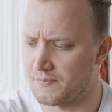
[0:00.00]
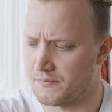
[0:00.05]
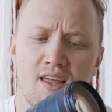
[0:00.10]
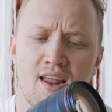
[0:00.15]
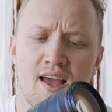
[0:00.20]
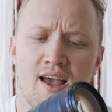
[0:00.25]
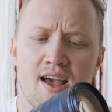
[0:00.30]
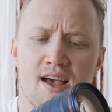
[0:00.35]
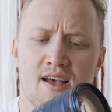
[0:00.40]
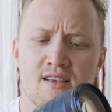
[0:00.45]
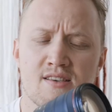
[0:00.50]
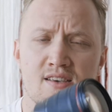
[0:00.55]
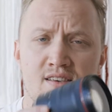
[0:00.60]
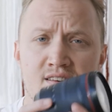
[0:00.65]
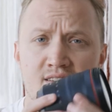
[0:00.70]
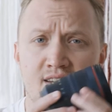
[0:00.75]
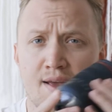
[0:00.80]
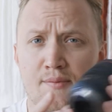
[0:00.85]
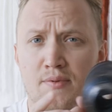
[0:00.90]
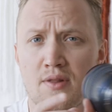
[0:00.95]
It has a
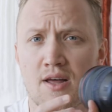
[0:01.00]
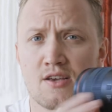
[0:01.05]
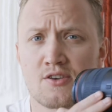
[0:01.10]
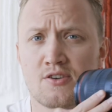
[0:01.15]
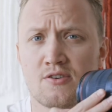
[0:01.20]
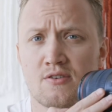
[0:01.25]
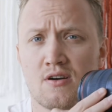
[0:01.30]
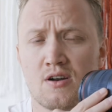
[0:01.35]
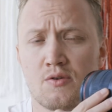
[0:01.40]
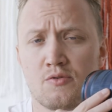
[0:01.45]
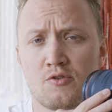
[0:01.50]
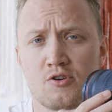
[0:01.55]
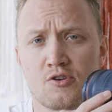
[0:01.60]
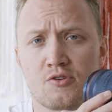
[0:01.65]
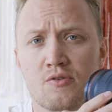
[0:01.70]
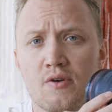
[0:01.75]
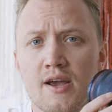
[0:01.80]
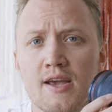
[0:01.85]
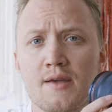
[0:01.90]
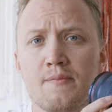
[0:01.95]
stabilizer on it, which
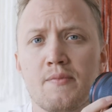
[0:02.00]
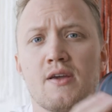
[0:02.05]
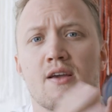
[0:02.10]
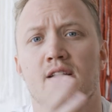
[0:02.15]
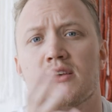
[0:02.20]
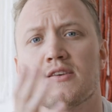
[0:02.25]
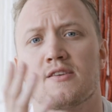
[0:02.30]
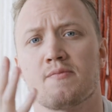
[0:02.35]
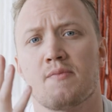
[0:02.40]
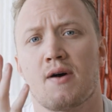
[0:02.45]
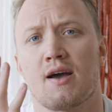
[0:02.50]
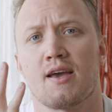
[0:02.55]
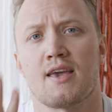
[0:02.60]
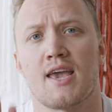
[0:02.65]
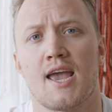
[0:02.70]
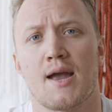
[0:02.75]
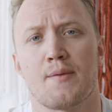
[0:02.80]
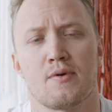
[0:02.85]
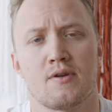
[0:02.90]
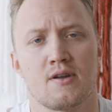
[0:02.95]
is great because my
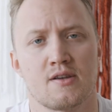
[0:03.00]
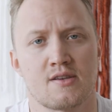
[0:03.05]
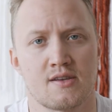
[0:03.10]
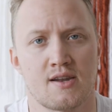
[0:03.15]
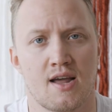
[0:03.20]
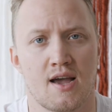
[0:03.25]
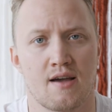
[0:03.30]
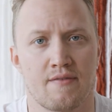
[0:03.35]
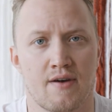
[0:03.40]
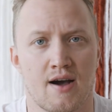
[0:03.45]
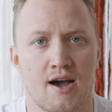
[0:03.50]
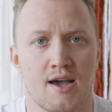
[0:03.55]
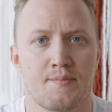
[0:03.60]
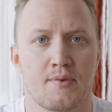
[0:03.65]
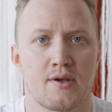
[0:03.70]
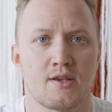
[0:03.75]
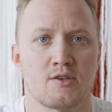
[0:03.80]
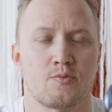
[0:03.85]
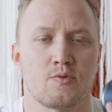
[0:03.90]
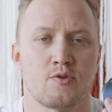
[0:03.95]
camera doesn't have
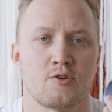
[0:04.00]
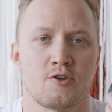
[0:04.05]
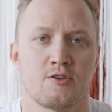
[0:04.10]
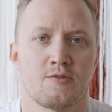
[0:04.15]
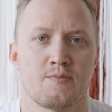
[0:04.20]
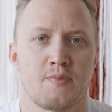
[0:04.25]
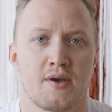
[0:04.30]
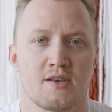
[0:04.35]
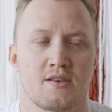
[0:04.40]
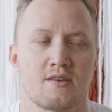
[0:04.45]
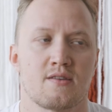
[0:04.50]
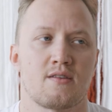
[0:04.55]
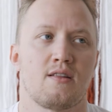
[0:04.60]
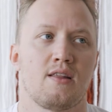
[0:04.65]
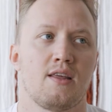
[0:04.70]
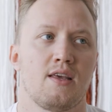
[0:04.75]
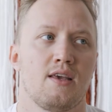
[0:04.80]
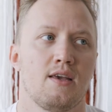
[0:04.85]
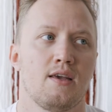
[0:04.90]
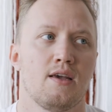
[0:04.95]
IBIS, which is
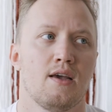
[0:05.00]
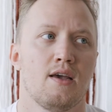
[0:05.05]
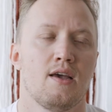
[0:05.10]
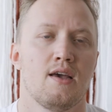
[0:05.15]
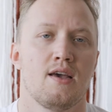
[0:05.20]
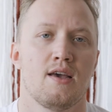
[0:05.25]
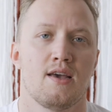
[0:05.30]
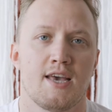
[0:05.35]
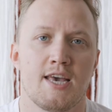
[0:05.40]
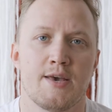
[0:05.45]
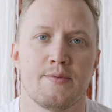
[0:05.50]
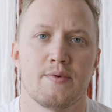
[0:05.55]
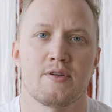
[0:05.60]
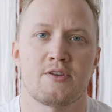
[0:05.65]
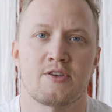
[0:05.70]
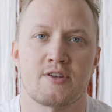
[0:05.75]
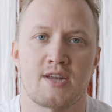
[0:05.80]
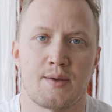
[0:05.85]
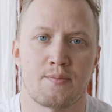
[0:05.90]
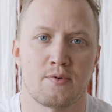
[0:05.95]
basically
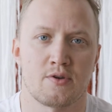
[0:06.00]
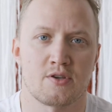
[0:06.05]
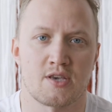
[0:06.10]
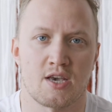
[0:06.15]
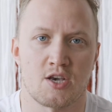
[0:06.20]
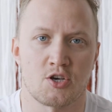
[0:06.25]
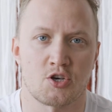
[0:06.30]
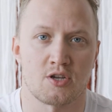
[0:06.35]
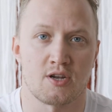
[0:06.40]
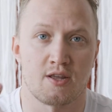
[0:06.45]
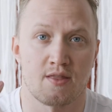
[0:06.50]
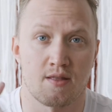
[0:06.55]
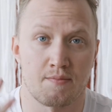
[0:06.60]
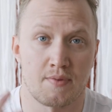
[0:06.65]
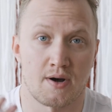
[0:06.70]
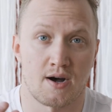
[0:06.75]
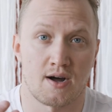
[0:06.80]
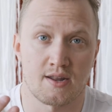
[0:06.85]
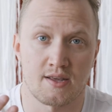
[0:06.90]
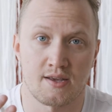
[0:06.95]
image stabilization in the
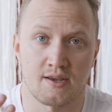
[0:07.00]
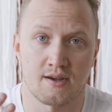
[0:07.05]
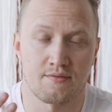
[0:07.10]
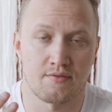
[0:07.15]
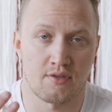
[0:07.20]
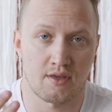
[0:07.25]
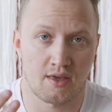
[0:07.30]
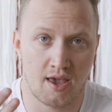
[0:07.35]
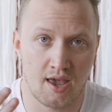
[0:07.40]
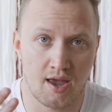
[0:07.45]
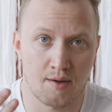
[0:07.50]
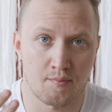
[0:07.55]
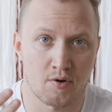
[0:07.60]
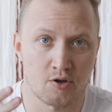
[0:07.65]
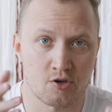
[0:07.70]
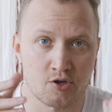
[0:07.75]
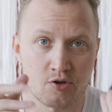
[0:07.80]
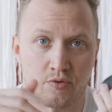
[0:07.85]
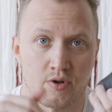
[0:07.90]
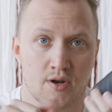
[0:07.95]
body of the
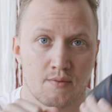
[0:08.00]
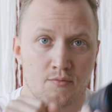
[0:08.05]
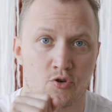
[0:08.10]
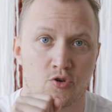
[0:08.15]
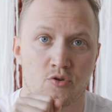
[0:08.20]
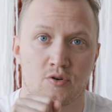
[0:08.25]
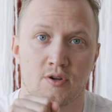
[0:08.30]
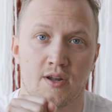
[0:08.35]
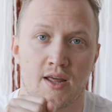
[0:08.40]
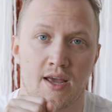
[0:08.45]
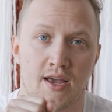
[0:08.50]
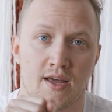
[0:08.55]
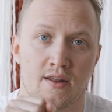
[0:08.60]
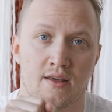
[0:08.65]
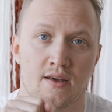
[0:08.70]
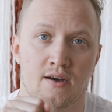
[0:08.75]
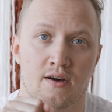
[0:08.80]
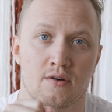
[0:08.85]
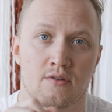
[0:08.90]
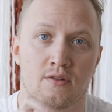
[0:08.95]
camera. So when I'm shooting
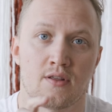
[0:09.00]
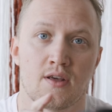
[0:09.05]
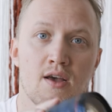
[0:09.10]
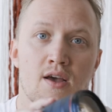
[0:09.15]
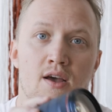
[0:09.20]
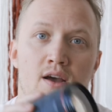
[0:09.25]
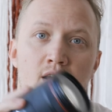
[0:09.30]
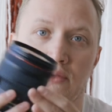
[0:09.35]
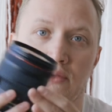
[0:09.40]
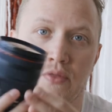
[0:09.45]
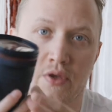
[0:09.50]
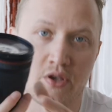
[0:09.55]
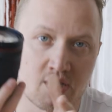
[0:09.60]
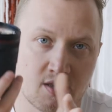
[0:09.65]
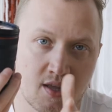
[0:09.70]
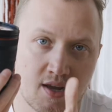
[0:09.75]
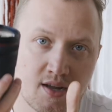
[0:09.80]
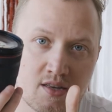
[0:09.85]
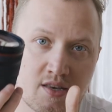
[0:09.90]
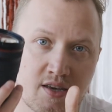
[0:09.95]
handheld,
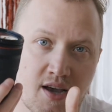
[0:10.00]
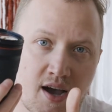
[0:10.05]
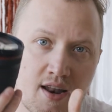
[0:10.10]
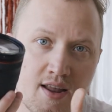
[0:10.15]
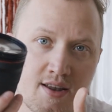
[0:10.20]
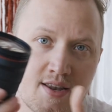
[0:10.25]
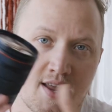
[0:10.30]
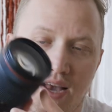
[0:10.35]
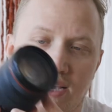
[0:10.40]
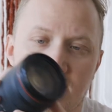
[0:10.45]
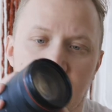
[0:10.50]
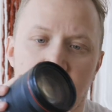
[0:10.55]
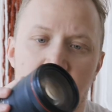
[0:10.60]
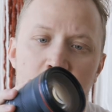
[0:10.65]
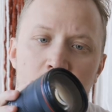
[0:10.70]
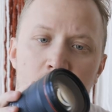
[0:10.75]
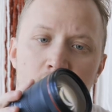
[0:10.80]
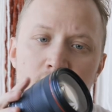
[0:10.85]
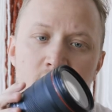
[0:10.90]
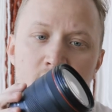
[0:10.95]
this lens kind of takes
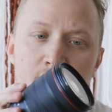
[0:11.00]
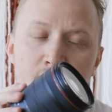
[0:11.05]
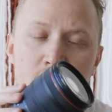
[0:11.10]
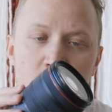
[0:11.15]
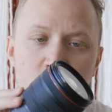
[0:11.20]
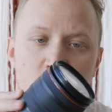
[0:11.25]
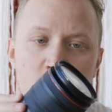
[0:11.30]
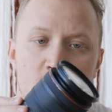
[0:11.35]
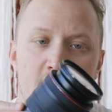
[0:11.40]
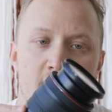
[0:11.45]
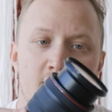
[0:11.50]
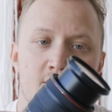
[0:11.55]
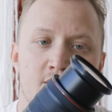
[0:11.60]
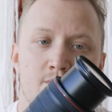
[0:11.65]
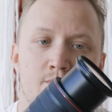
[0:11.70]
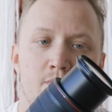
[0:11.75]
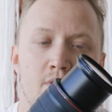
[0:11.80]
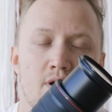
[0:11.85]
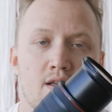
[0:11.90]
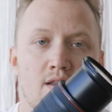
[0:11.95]
care of some of the
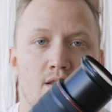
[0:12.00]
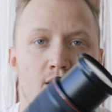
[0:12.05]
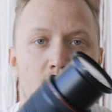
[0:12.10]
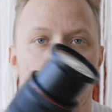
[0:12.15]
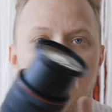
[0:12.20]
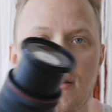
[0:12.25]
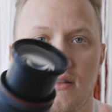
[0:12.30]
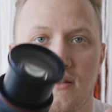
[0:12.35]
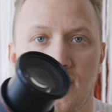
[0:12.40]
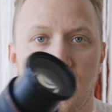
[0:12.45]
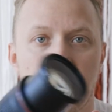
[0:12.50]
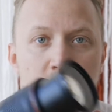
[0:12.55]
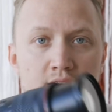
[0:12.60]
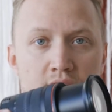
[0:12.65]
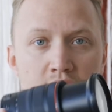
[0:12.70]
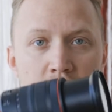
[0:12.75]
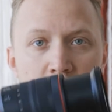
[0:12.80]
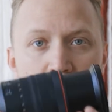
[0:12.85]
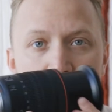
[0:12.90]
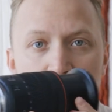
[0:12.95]
shakes. But
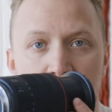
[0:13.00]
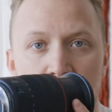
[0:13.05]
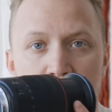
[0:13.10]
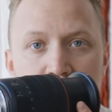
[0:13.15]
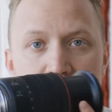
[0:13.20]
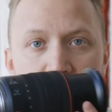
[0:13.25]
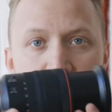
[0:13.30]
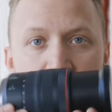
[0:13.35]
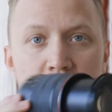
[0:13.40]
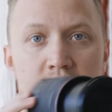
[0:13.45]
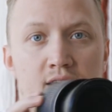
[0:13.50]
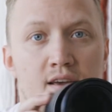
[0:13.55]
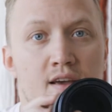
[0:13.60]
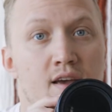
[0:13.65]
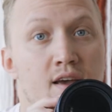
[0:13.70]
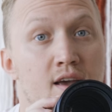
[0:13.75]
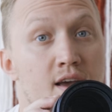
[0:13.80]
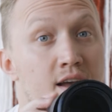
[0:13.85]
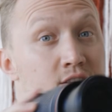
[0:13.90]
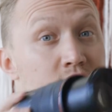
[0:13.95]
again, like I said,
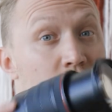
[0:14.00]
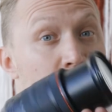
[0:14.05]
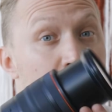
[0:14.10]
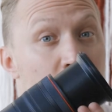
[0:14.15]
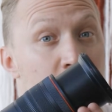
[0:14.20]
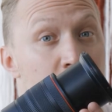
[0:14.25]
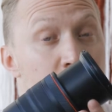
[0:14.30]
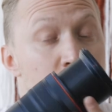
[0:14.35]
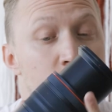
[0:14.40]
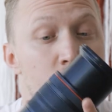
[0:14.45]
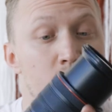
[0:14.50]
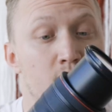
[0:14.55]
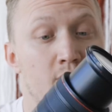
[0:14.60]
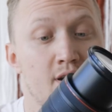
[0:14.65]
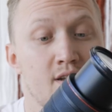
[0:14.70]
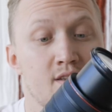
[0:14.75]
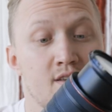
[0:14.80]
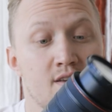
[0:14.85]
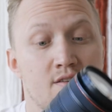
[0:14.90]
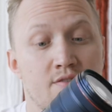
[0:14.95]
it's a great zoom
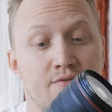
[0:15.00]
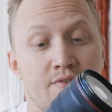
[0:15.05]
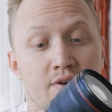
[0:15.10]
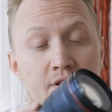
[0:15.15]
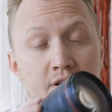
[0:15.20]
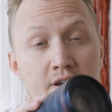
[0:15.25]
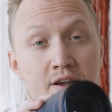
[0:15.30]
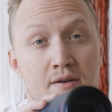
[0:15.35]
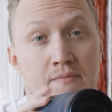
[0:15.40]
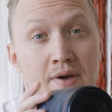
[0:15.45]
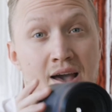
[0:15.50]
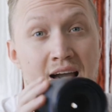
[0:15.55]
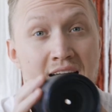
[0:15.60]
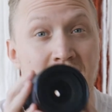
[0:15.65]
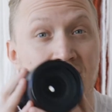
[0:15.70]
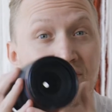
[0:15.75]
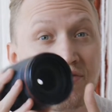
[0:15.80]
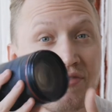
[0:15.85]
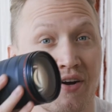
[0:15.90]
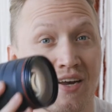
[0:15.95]
lens. It's very
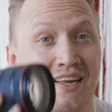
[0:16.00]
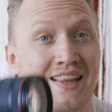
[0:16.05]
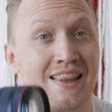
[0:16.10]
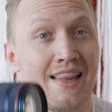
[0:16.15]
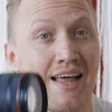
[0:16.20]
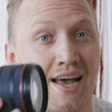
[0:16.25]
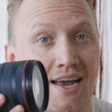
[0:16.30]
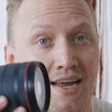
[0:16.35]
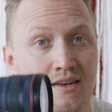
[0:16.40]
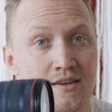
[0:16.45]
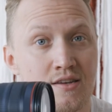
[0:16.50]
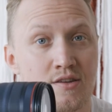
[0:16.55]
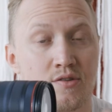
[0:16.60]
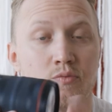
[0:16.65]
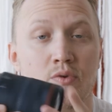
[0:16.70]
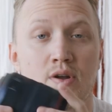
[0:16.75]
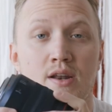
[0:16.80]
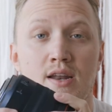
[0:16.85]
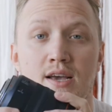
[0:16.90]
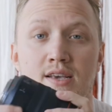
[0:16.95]
compact, very light.
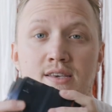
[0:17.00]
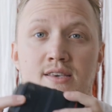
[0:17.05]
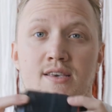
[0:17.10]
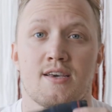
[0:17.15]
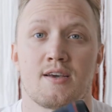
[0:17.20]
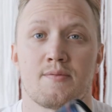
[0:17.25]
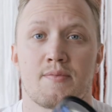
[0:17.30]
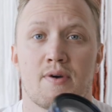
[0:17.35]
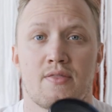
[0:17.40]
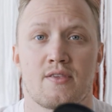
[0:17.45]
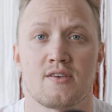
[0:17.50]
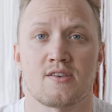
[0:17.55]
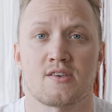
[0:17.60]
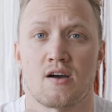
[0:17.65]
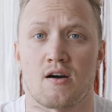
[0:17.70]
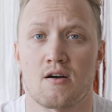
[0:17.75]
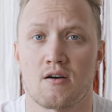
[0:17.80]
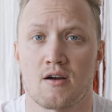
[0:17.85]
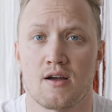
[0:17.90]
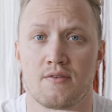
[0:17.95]
One nice thing about this
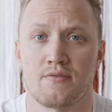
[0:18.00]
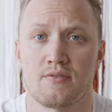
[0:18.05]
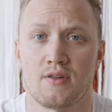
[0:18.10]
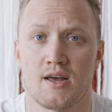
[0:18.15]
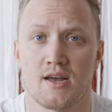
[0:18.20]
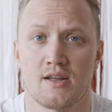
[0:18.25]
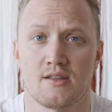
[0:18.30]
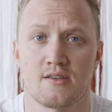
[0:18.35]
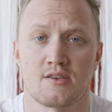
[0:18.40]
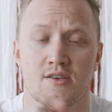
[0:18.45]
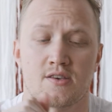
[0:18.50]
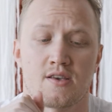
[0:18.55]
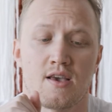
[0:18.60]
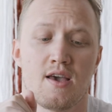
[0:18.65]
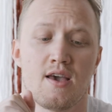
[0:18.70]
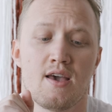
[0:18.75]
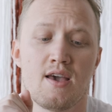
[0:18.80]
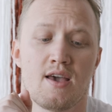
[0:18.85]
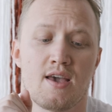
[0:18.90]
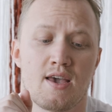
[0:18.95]
RF lens
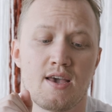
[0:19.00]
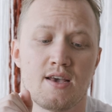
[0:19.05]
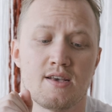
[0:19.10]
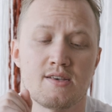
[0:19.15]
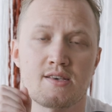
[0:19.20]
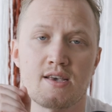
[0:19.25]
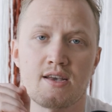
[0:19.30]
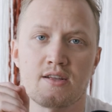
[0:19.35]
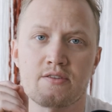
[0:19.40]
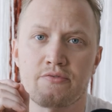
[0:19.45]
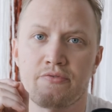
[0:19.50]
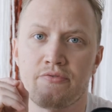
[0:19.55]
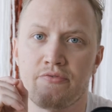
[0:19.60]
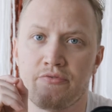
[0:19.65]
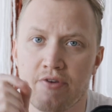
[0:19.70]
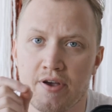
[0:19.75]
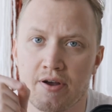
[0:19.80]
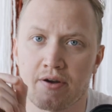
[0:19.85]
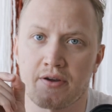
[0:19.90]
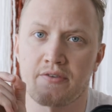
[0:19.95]
is it's
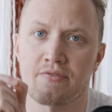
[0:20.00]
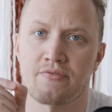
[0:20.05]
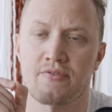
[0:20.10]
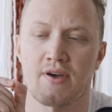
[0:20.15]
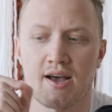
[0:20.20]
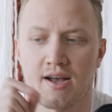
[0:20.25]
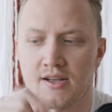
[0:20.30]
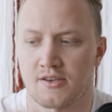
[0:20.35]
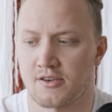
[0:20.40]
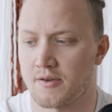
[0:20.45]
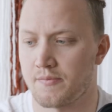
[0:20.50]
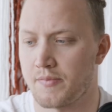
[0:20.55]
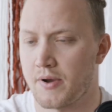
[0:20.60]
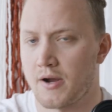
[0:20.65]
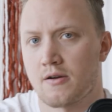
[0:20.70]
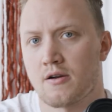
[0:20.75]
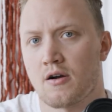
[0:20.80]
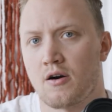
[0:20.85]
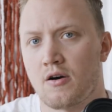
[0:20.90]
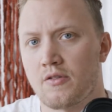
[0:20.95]
very fast
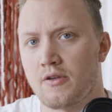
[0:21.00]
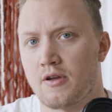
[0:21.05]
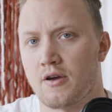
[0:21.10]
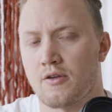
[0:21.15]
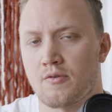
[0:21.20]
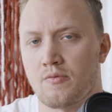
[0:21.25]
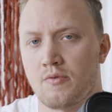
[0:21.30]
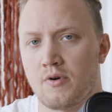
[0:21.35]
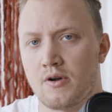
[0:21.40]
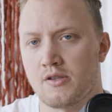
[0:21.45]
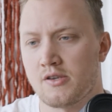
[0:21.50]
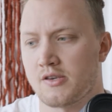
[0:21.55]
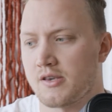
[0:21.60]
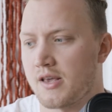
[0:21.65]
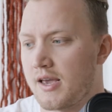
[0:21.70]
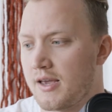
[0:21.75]
compared to all the other ones.